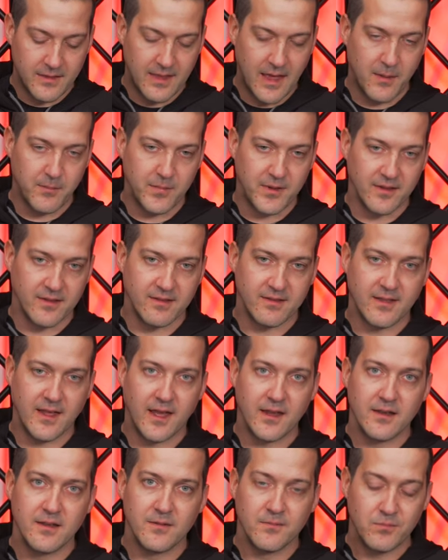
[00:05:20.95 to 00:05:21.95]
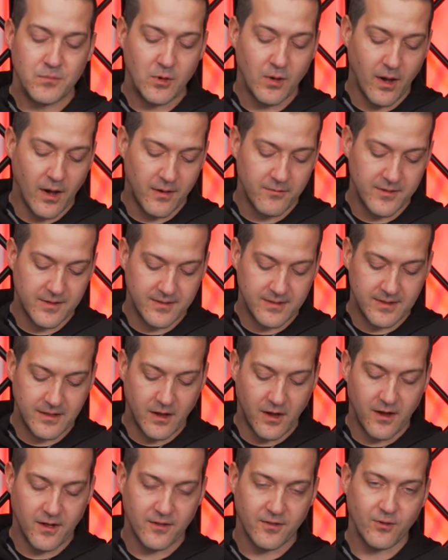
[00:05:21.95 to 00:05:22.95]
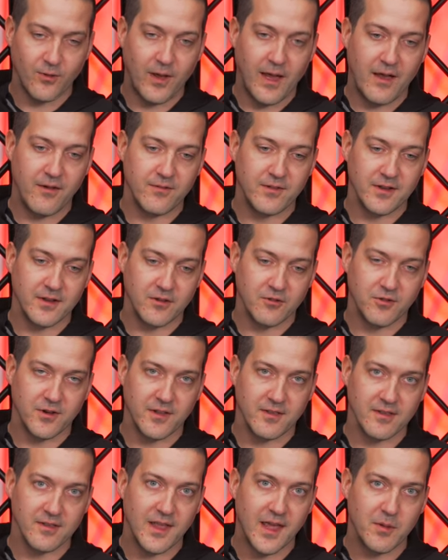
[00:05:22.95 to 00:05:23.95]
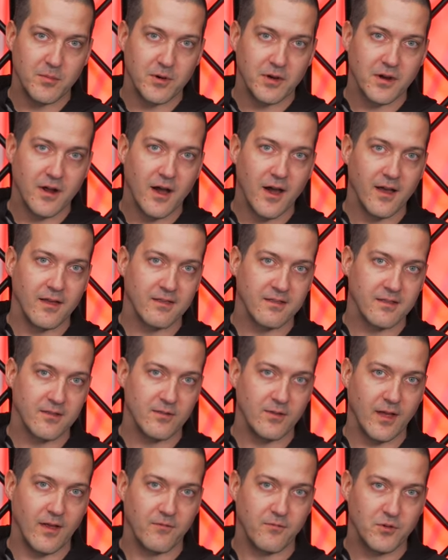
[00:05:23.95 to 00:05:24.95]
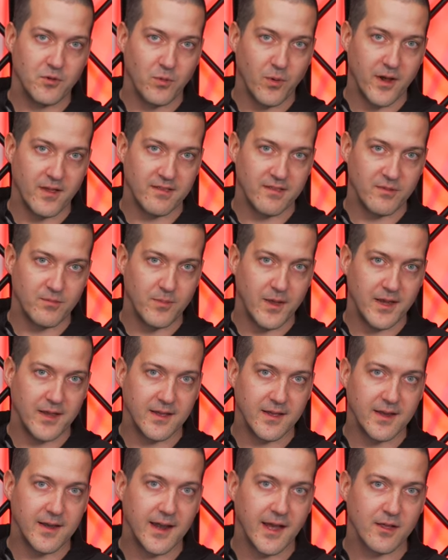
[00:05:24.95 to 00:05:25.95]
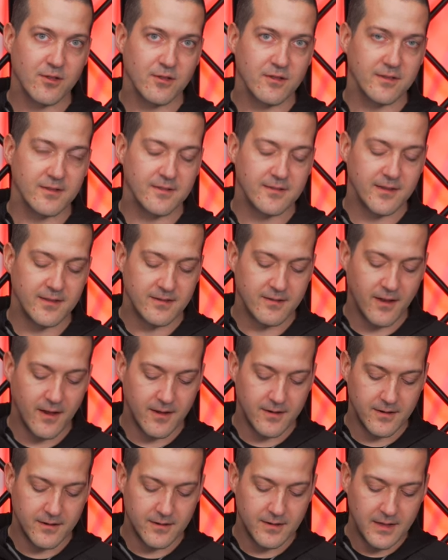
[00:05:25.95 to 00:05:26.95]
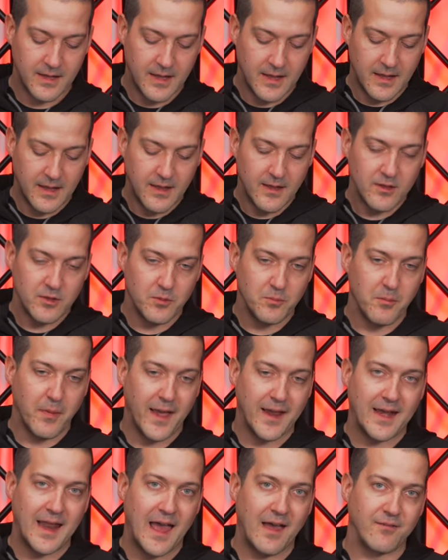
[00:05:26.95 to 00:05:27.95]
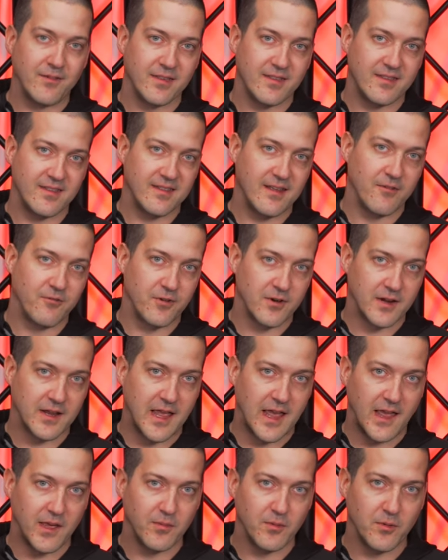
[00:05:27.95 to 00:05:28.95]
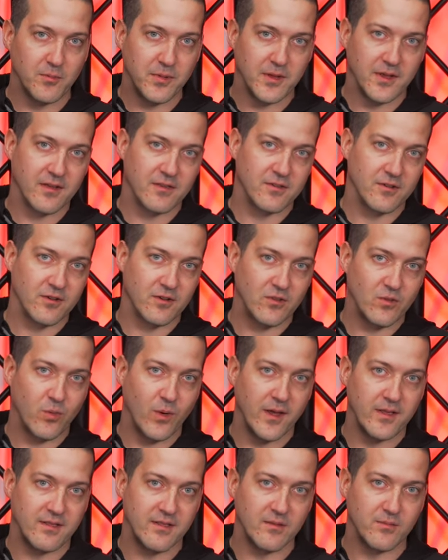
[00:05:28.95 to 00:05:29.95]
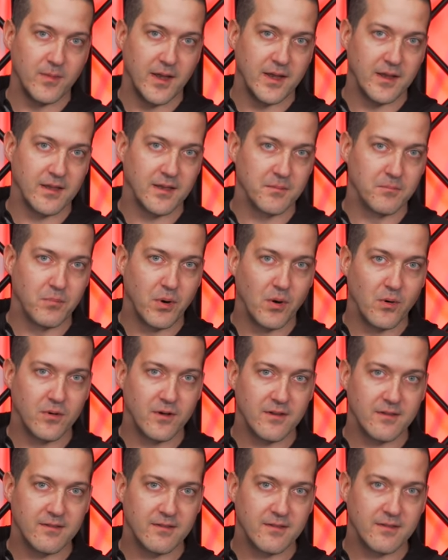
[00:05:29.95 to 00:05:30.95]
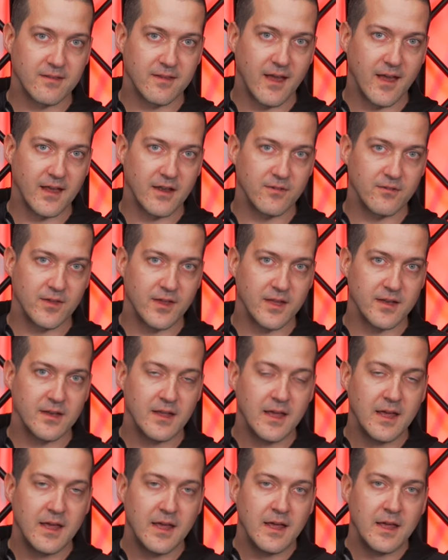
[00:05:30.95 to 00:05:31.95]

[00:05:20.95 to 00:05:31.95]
That being said, you obviously also have an increased labor cost because you have twice as many connections to solder. You might have a stiffer cable because there's twice as many components inside of it.